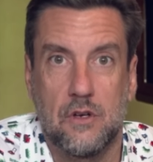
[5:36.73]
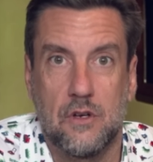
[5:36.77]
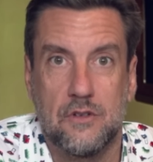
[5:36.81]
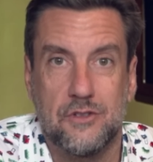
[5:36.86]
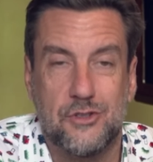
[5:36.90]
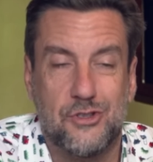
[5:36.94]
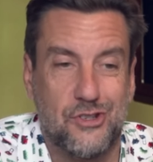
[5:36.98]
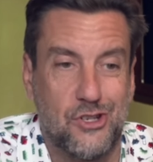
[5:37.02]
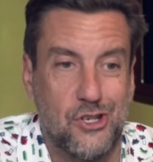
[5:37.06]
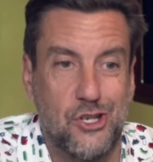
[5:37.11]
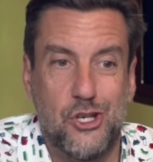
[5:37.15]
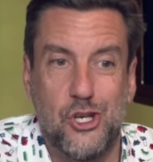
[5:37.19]

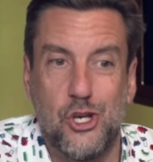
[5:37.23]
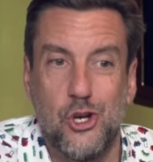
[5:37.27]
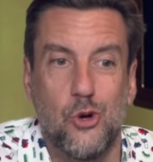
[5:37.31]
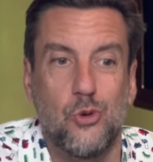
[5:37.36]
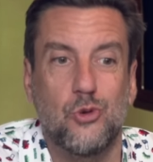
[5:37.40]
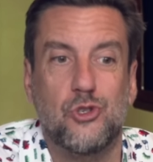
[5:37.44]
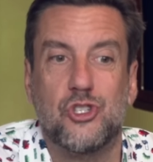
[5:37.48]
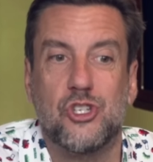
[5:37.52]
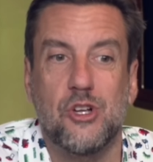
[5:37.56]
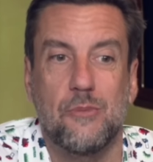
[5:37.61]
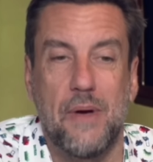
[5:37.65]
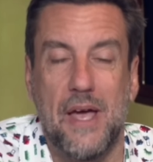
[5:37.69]
So there's a
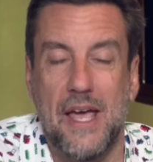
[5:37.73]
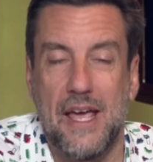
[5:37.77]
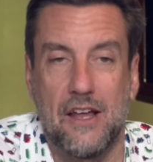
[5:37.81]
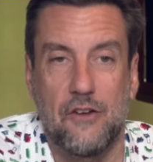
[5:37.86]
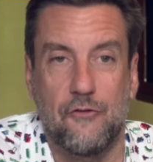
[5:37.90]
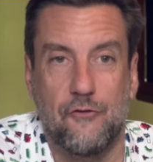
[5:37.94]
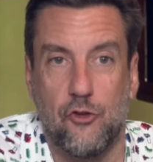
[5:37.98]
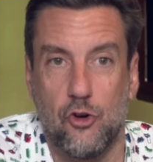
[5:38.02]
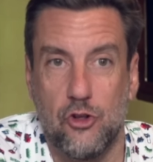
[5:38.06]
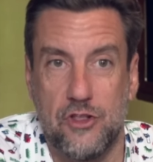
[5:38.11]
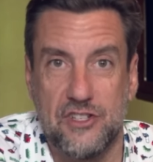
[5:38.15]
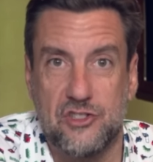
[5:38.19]
huge
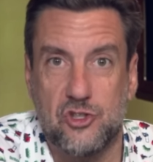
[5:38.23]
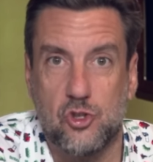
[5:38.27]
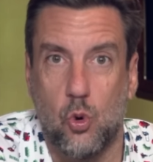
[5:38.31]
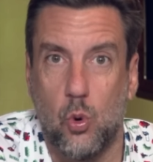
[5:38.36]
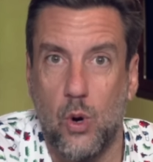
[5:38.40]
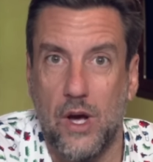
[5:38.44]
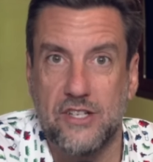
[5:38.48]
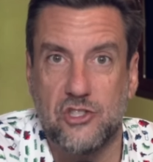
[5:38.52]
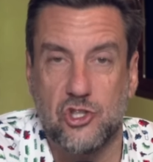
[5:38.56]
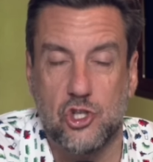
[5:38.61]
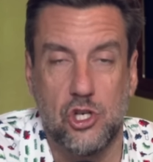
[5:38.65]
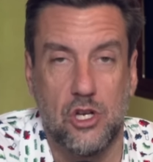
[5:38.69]
demand for this
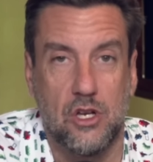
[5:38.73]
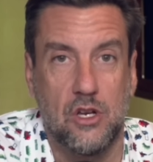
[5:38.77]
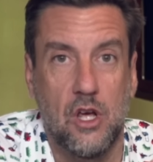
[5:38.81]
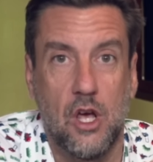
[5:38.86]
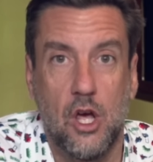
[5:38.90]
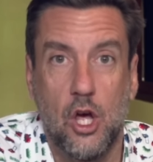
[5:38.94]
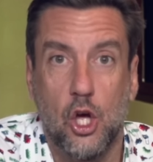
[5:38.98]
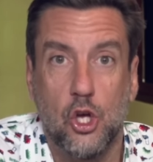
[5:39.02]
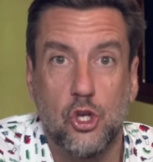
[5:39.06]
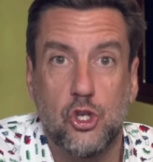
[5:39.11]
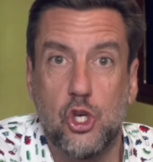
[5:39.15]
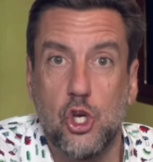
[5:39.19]
question,
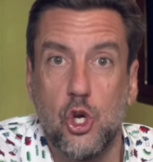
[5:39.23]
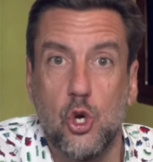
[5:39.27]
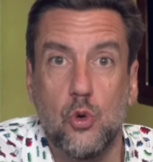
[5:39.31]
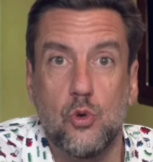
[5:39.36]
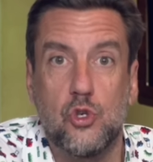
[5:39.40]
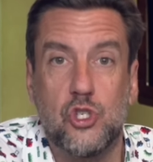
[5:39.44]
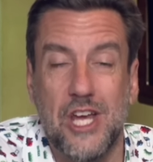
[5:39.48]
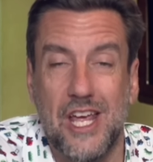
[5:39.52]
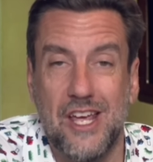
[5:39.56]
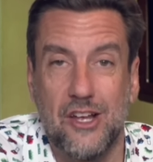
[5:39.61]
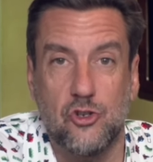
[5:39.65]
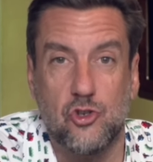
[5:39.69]

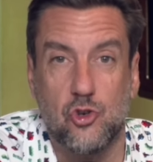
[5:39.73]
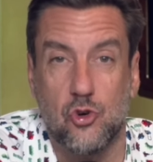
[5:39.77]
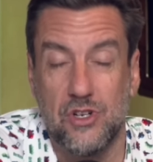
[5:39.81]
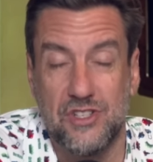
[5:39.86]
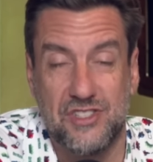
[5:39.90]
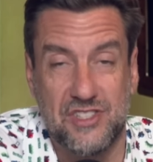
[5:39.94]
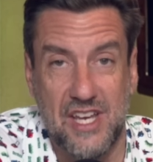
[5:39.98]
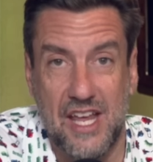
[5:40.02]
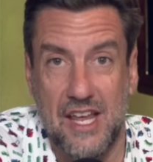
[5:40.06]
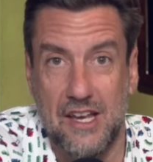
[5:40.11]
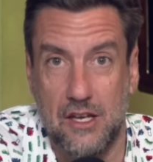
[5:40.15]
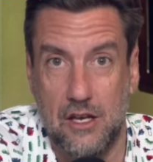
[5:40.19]
huge
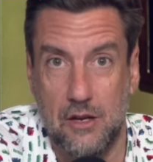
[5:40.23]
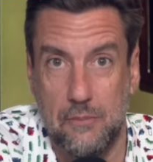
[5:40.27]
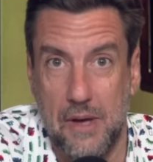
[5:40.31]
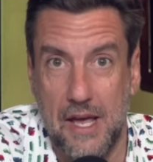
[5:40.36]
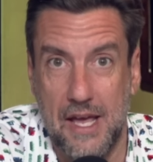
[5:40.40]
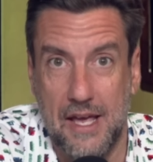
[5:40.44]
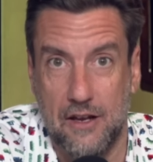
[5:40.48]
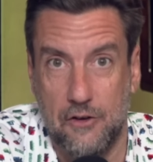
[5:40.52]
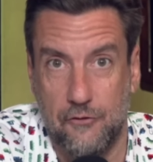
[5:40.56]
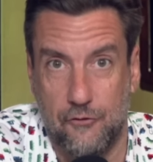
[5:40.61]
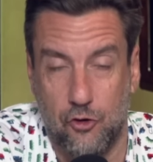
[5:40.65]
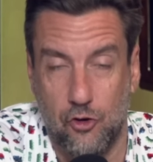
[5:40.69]
interest and
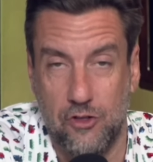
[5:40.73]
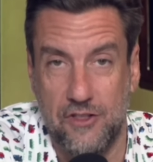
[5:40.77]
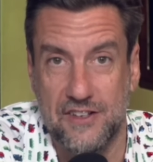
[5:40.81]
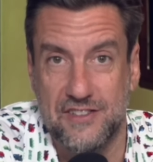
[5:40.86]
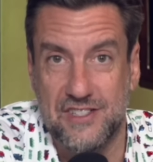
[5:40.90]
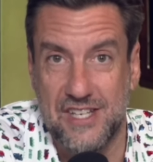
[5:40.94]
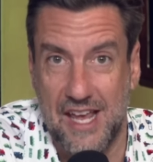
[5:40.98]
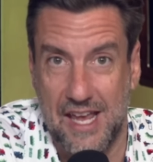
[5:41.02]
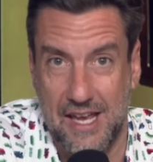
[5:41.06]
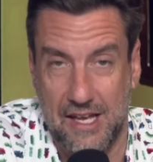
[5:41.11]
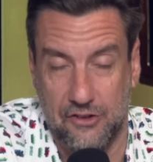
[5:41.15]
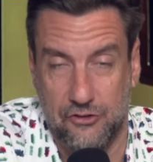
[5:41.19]
demand for
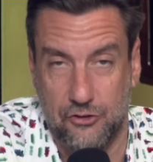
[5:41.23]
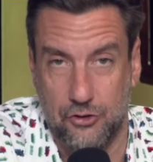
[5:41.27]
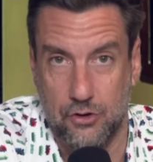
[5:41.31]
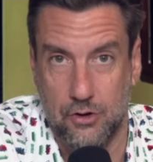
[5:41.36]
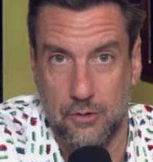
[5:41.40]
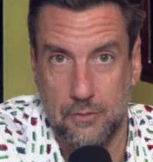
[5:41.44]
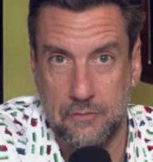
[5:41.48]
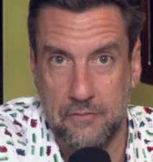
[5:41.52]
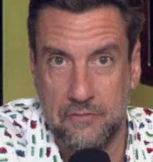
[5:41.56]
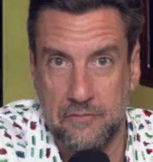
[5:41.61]
this answer.